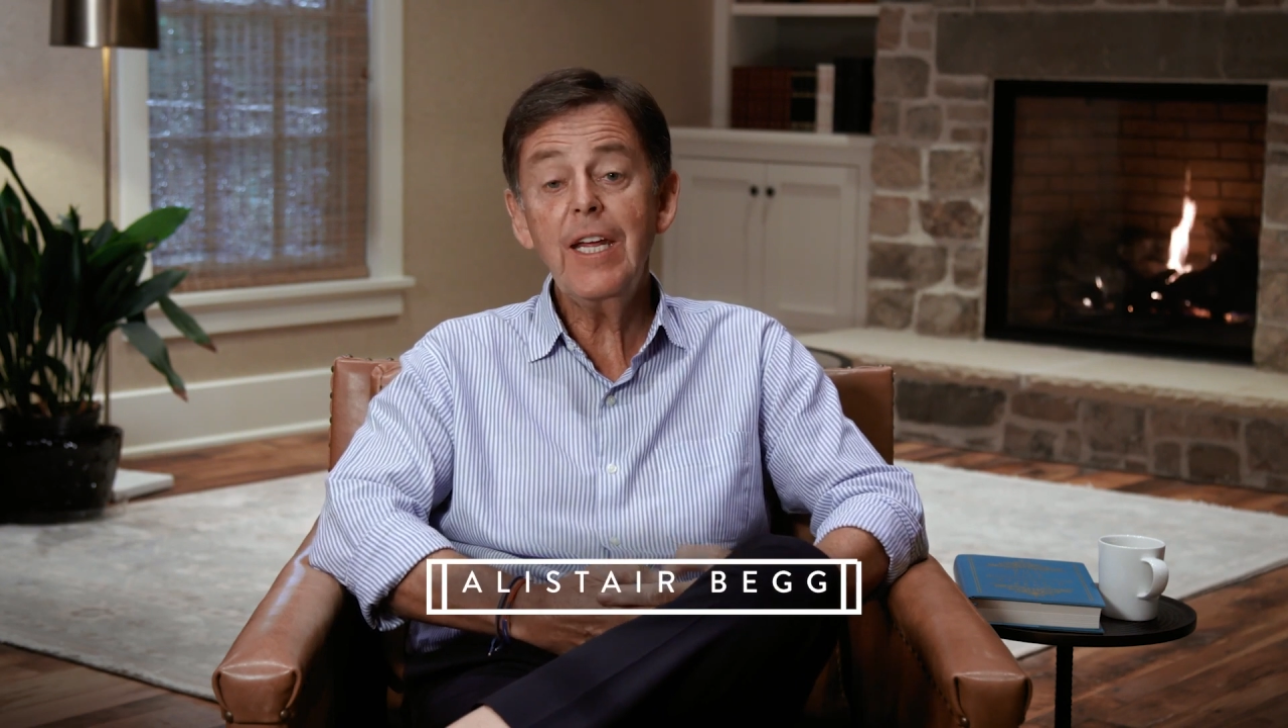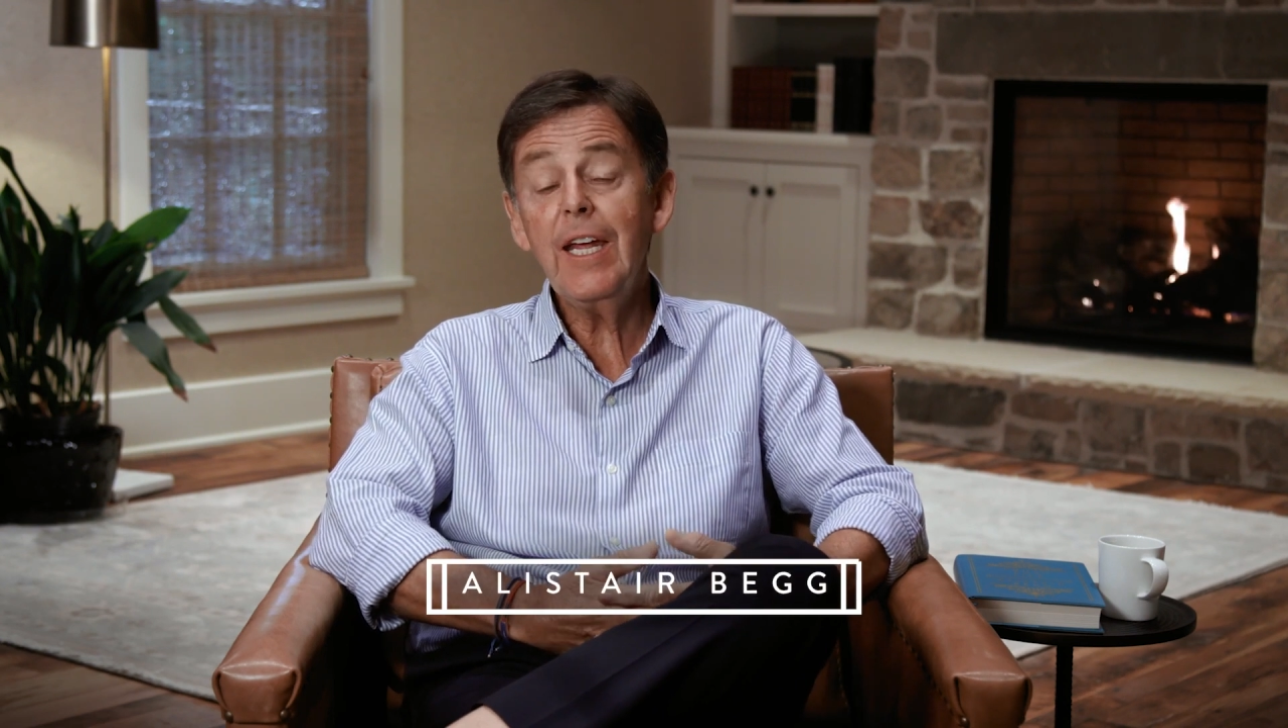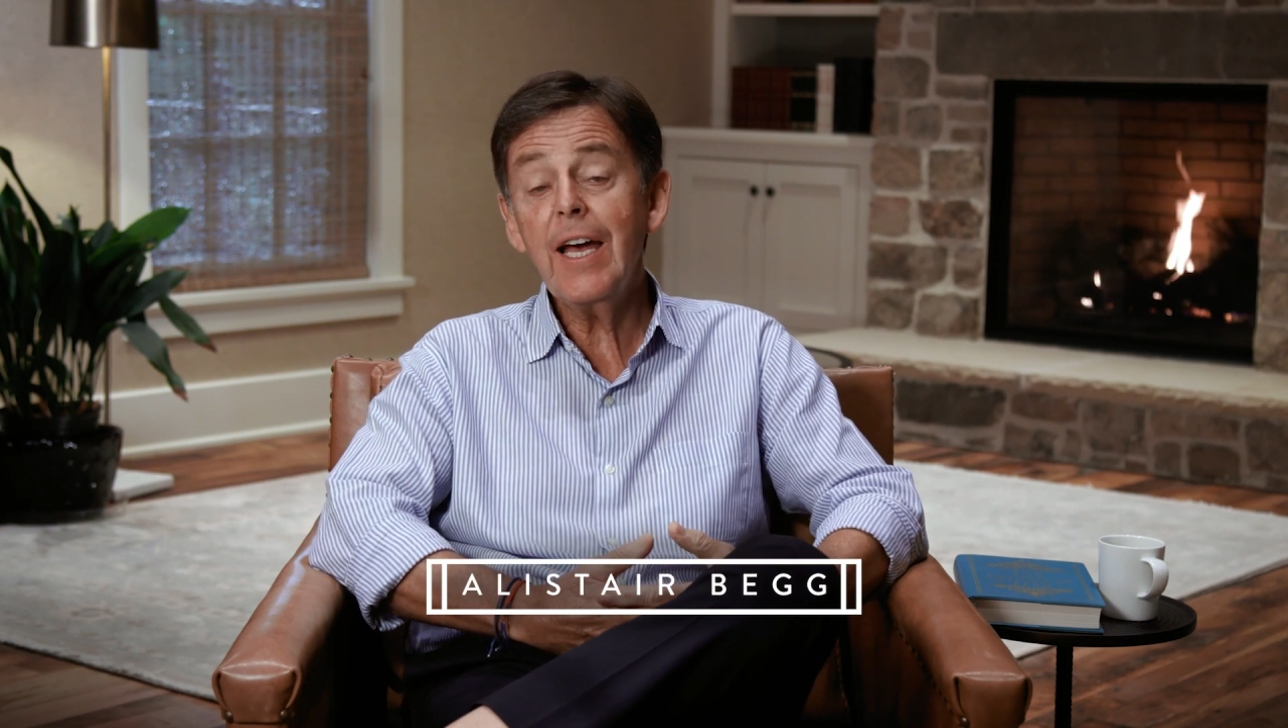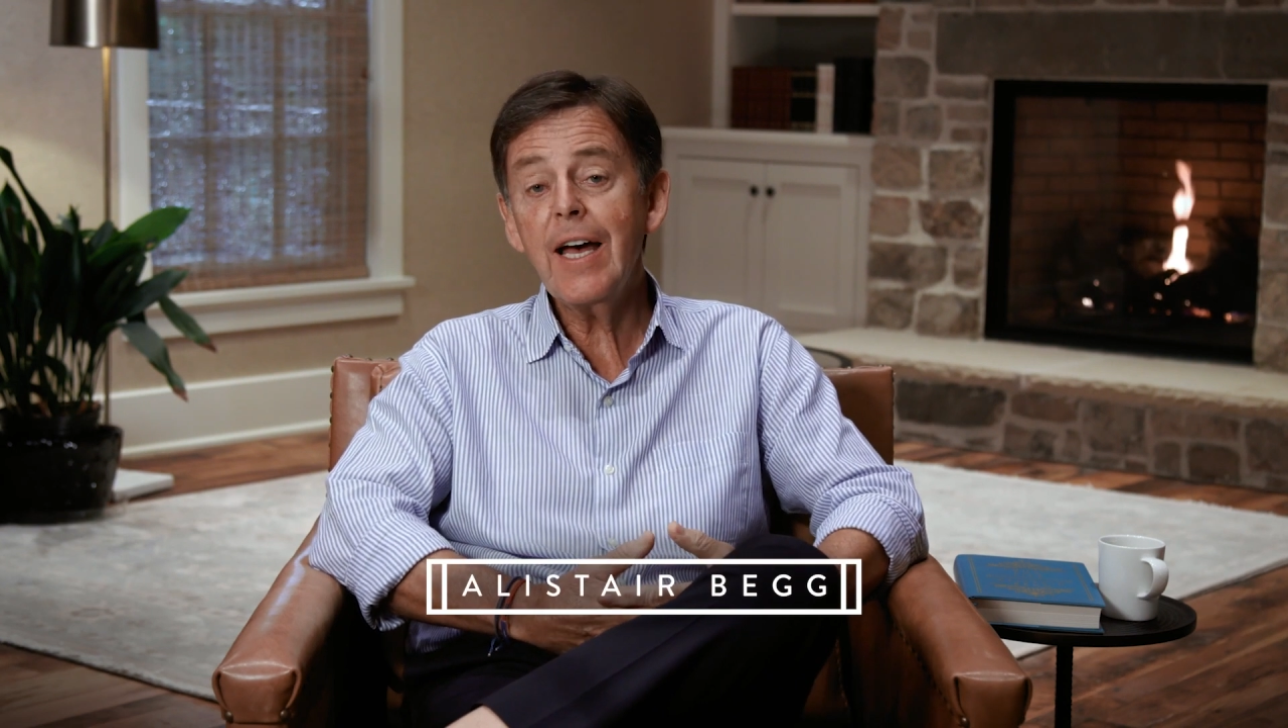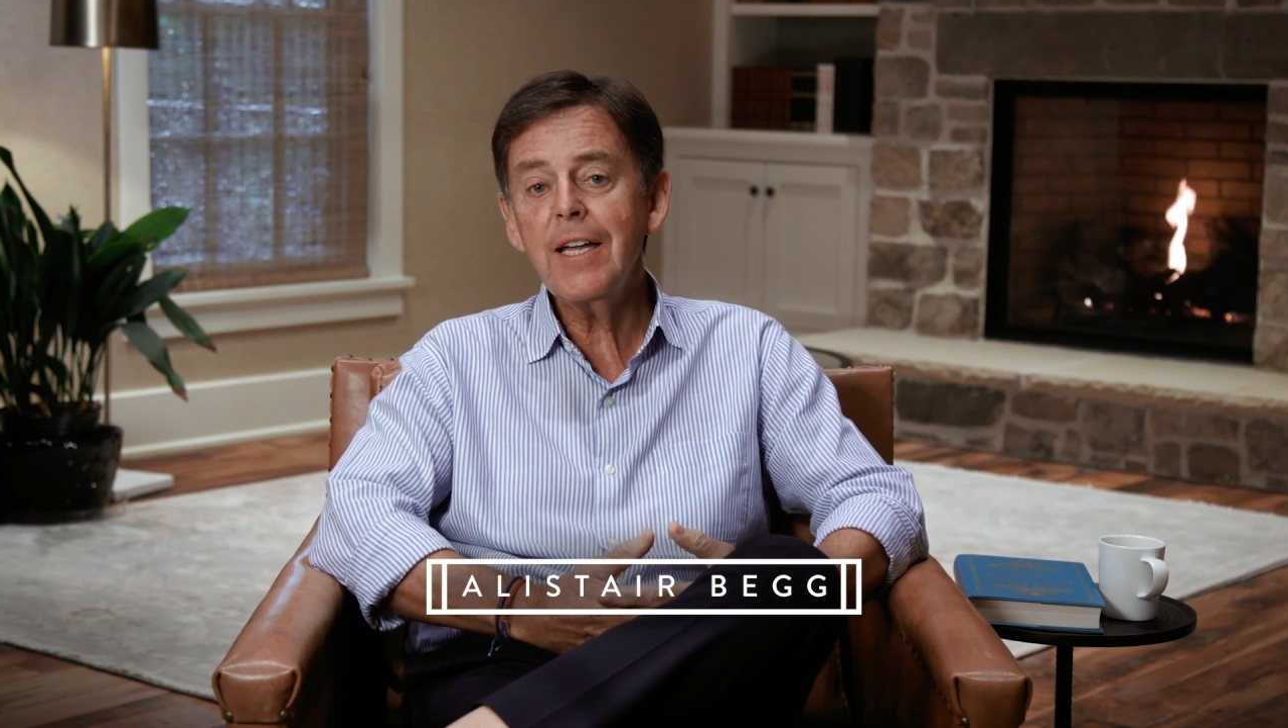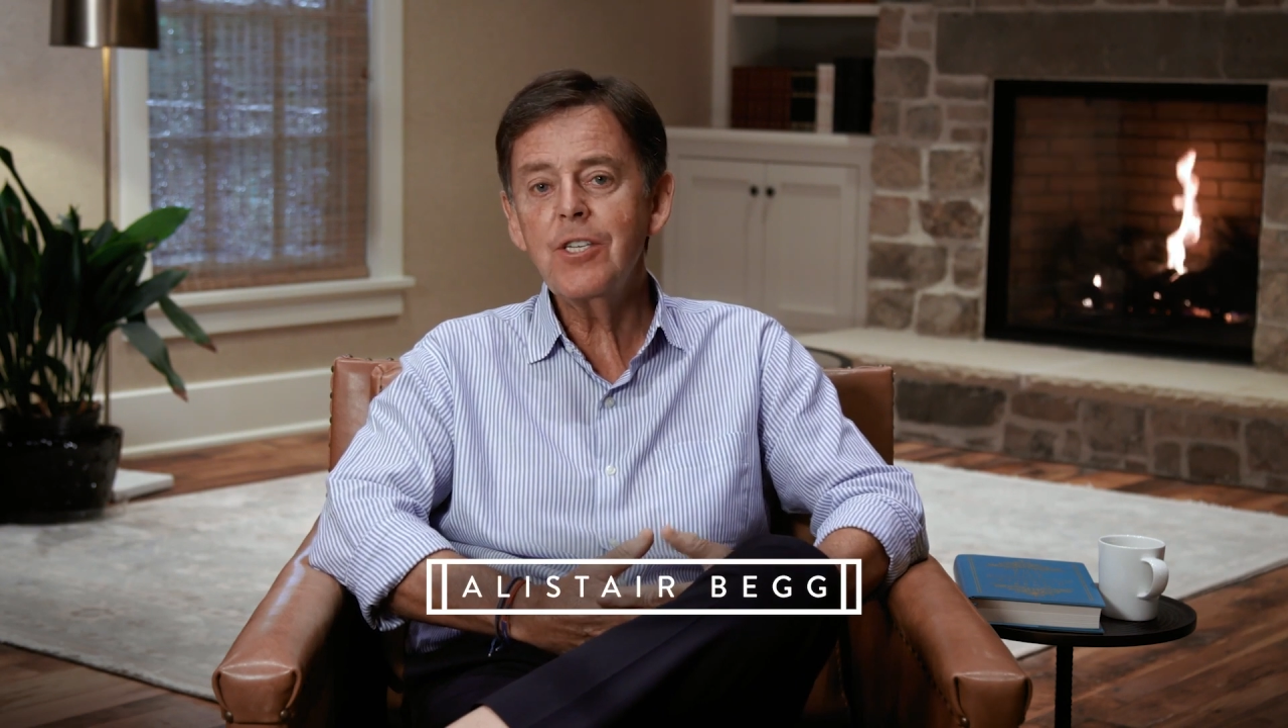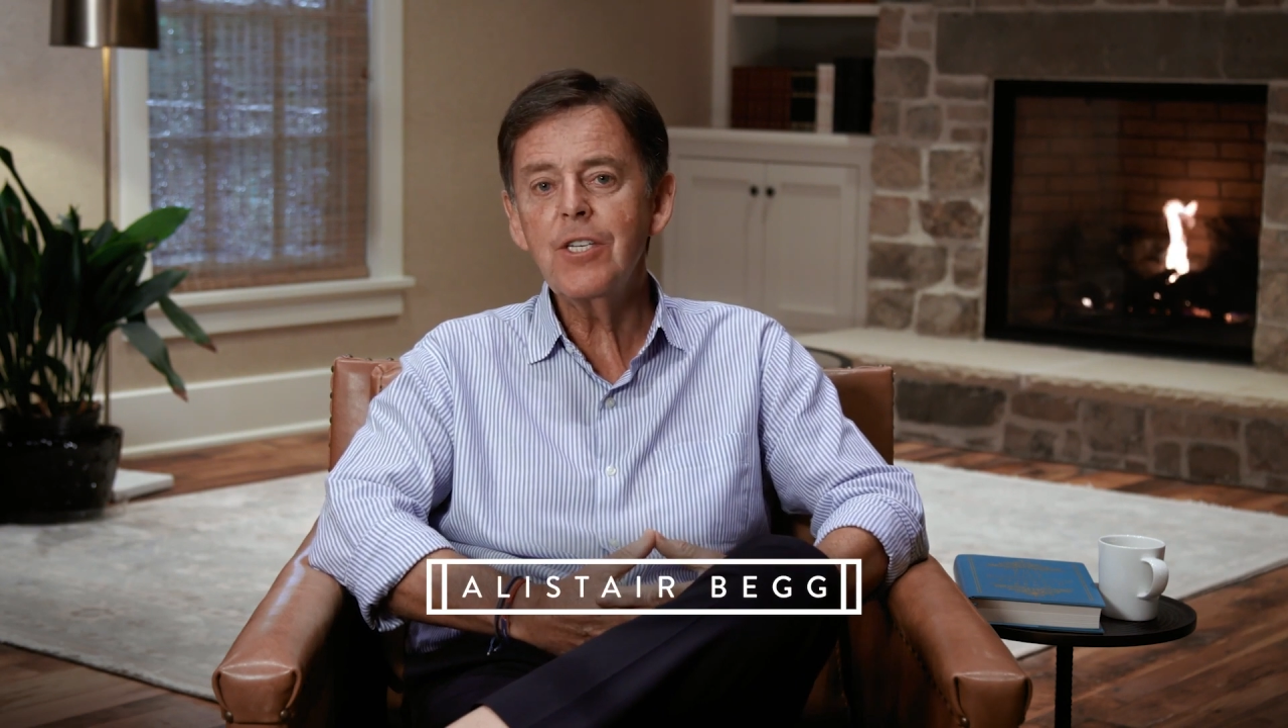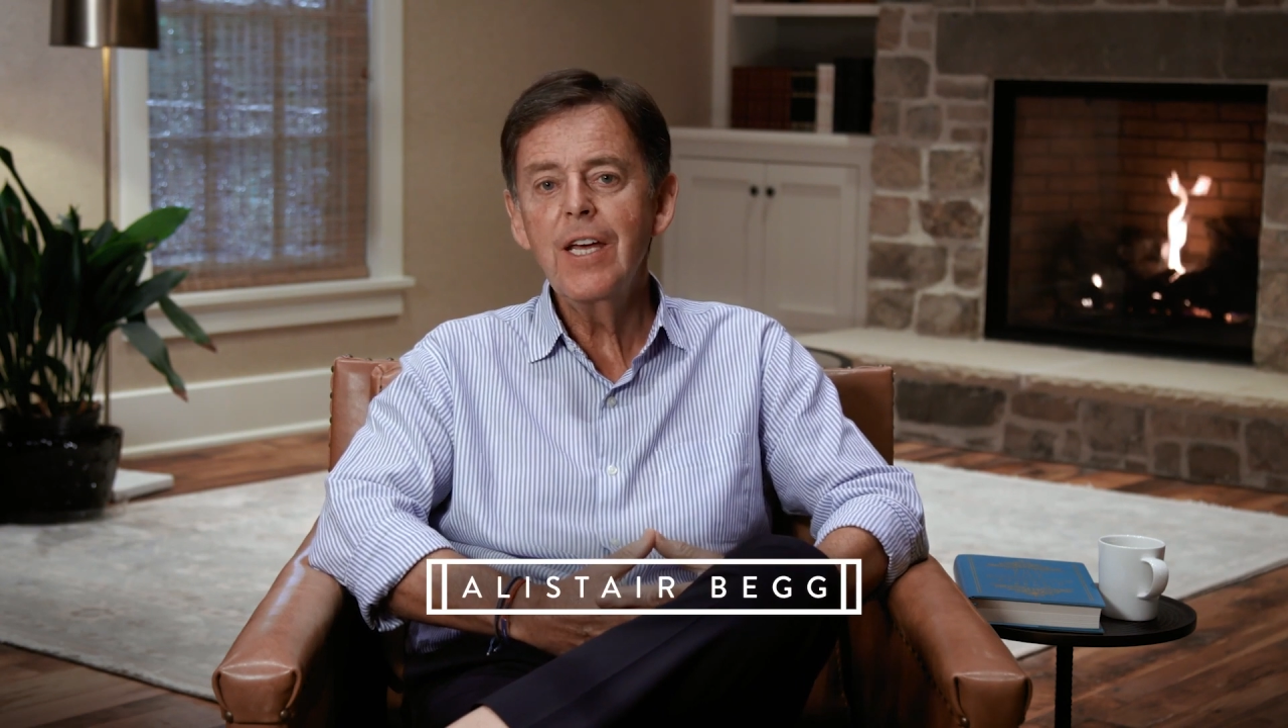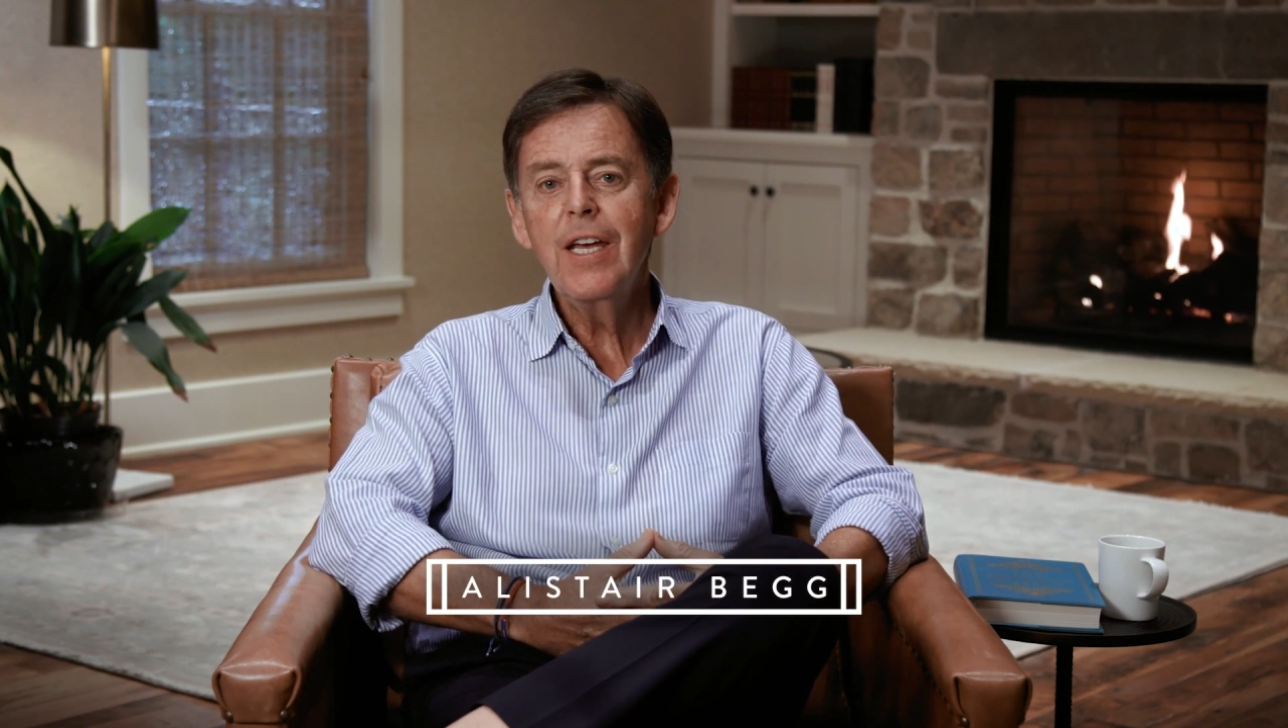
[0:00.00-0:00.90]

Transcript: he adds,